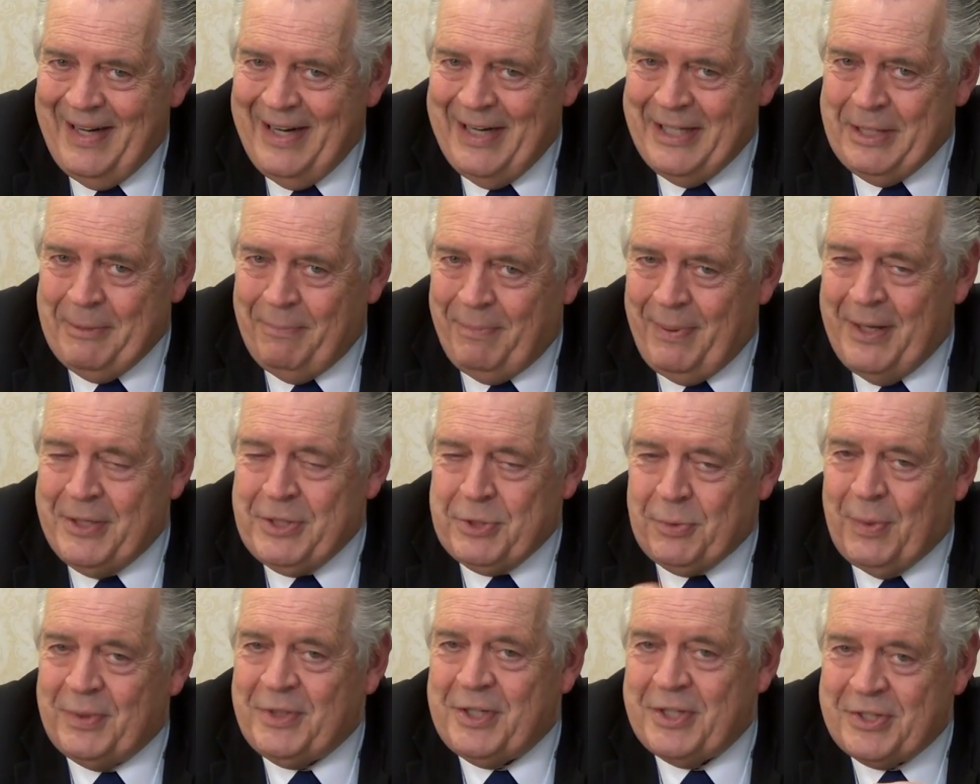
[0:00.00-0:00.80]
It
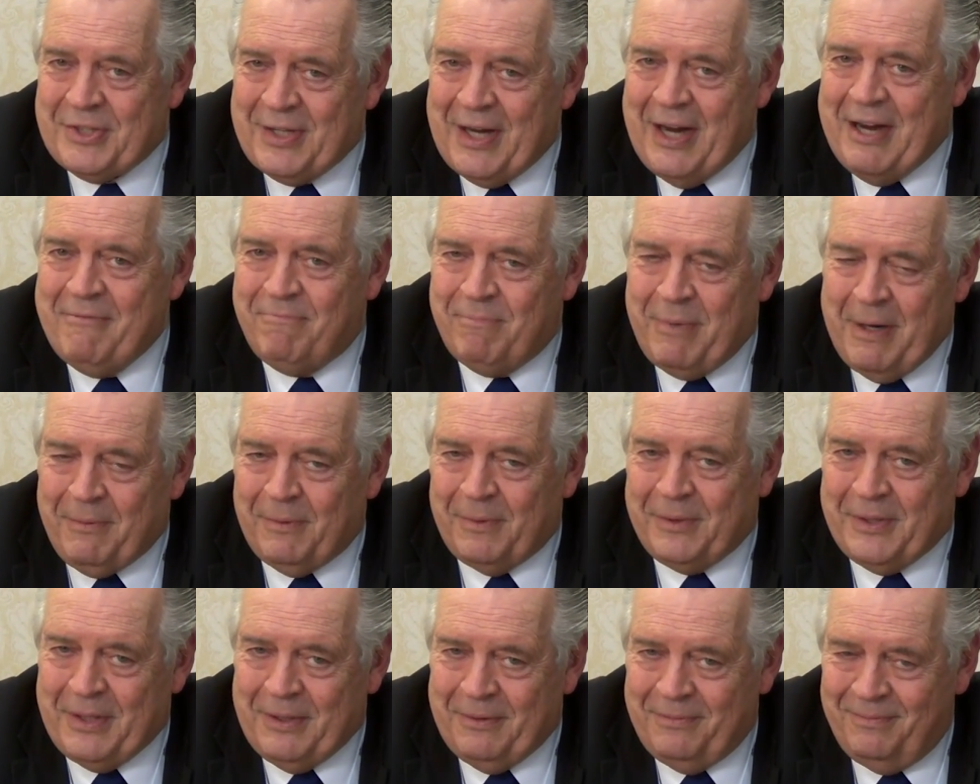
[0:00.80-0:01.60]
depends on what the saved
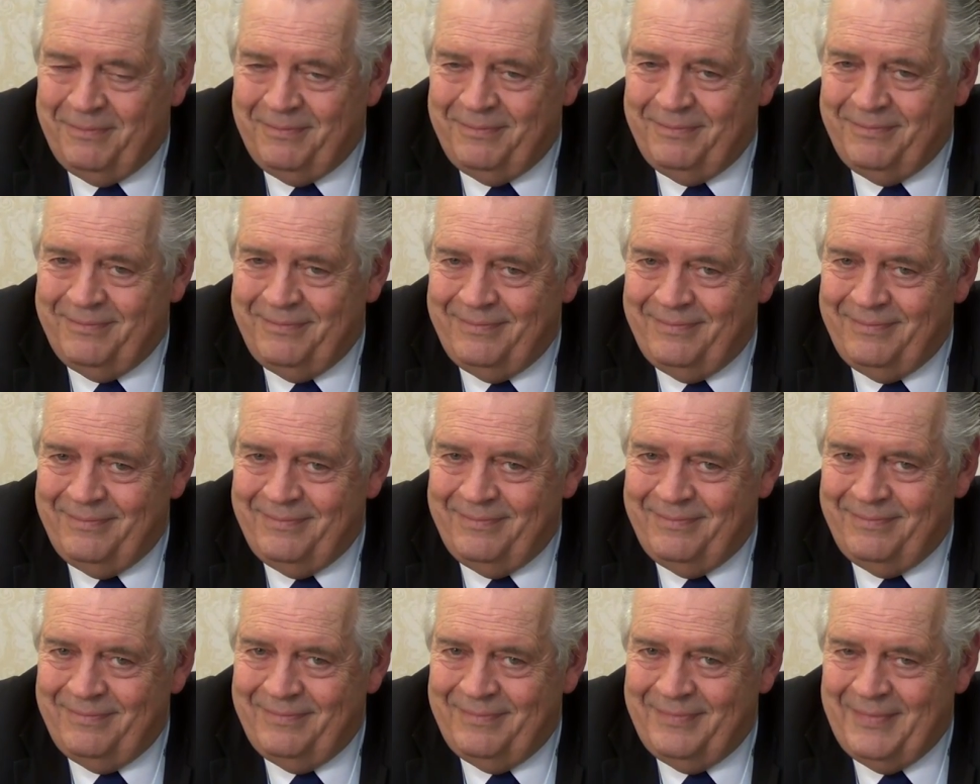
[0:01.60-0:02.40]
people do.
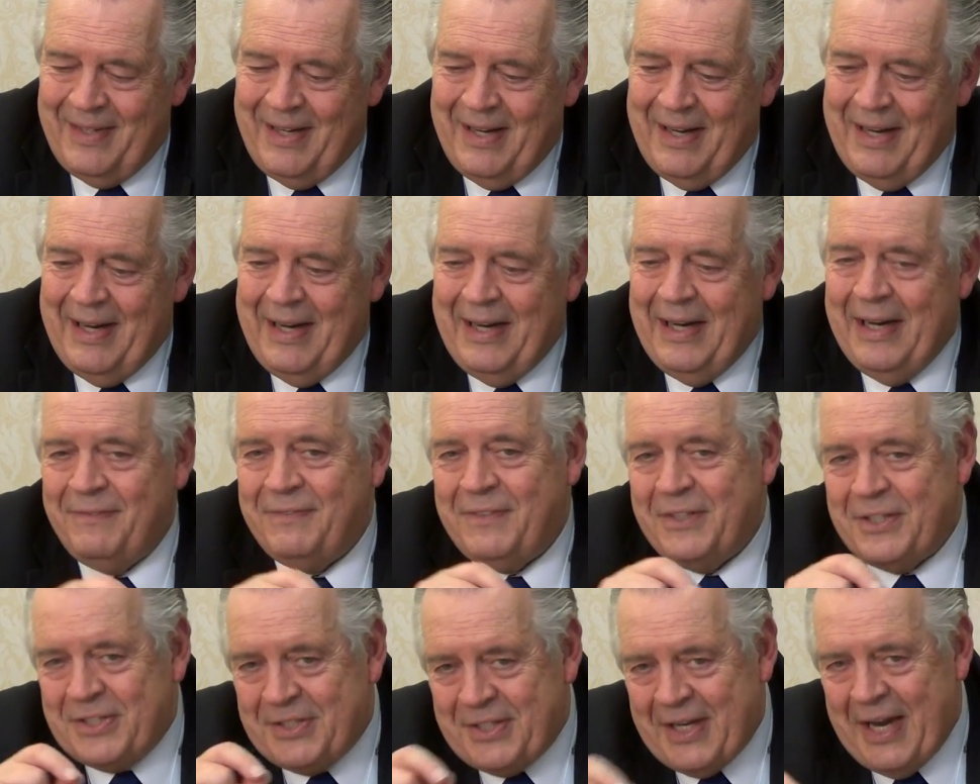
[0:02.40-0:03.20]

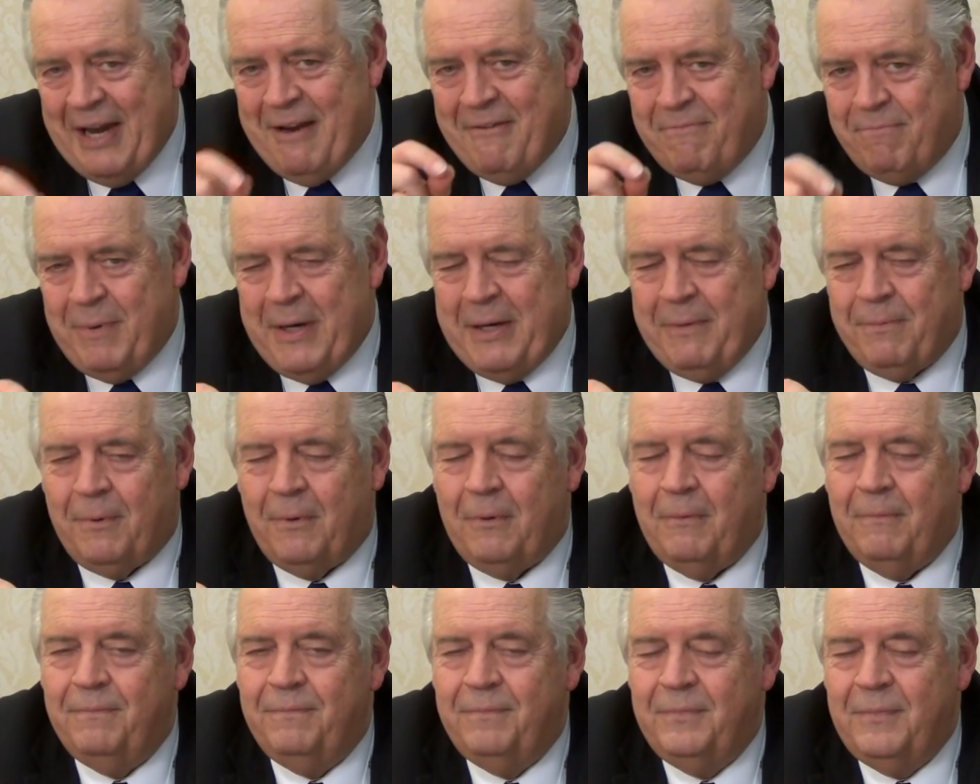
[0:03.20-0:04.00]
If the saved
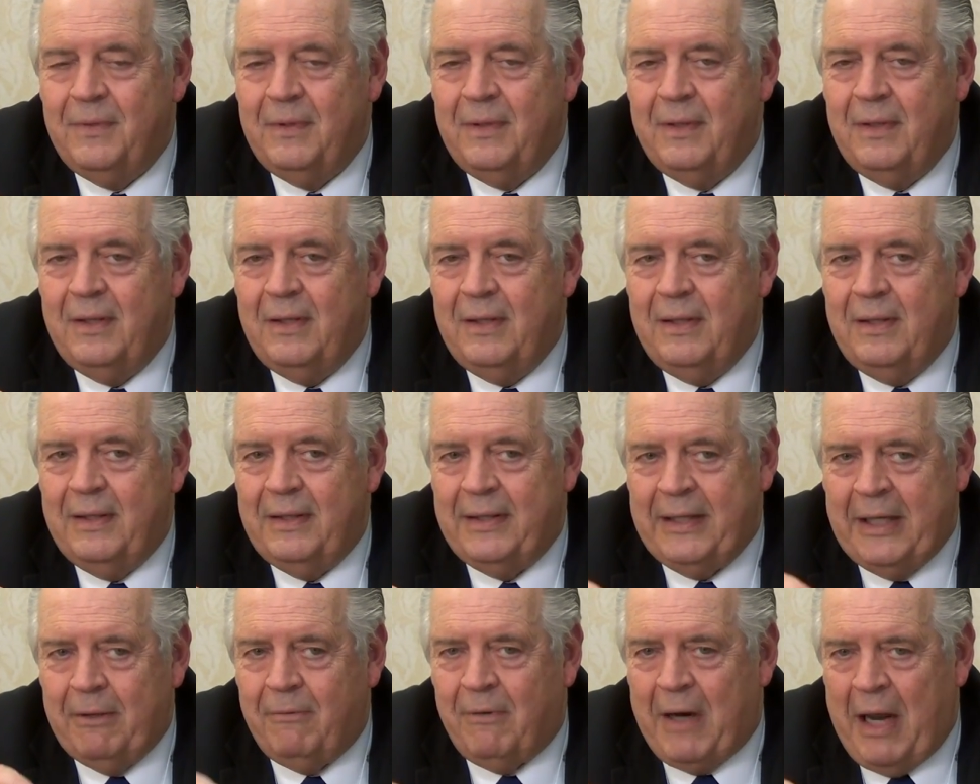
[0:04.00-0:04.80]
people
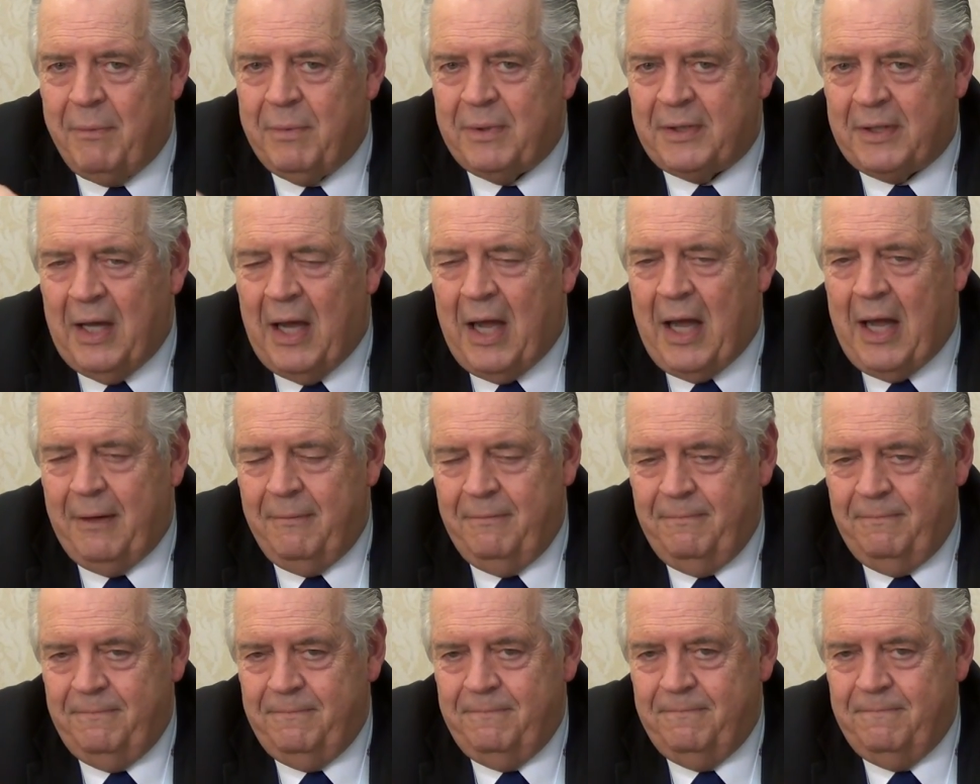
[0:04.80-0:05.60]
get right with
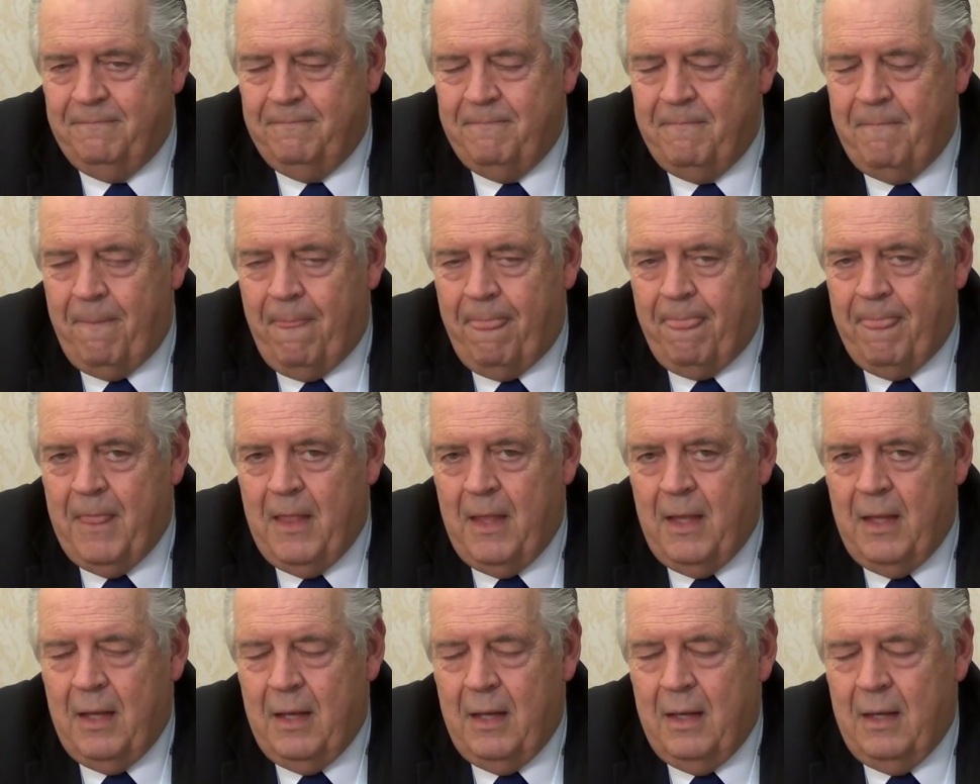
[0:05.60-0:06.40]
God,
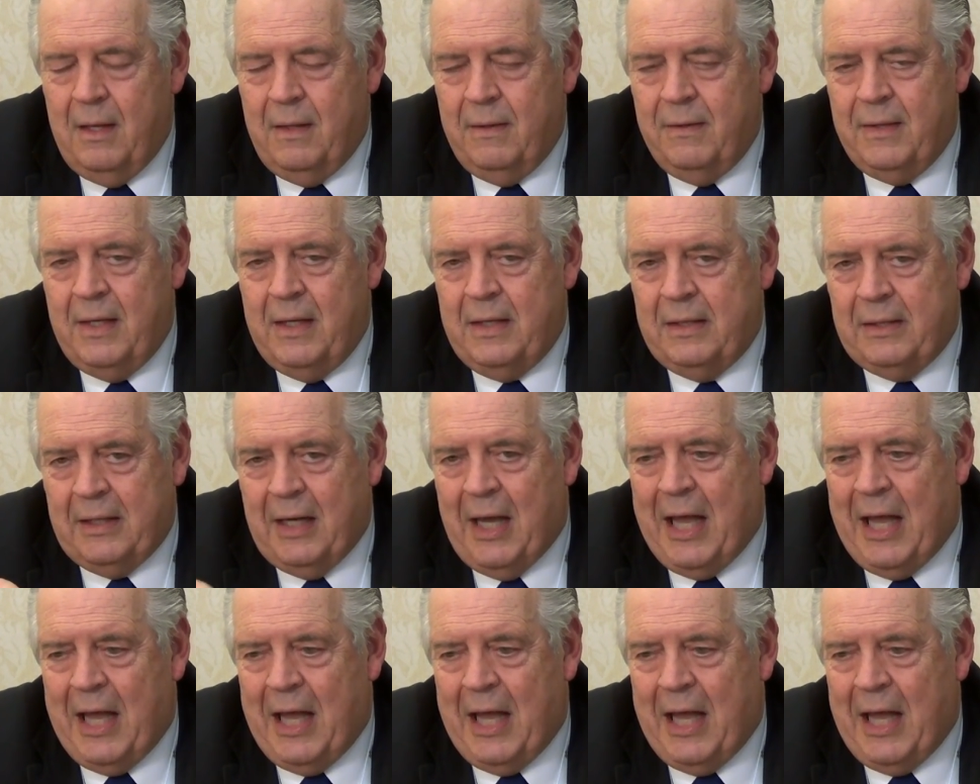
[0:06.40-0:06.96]
then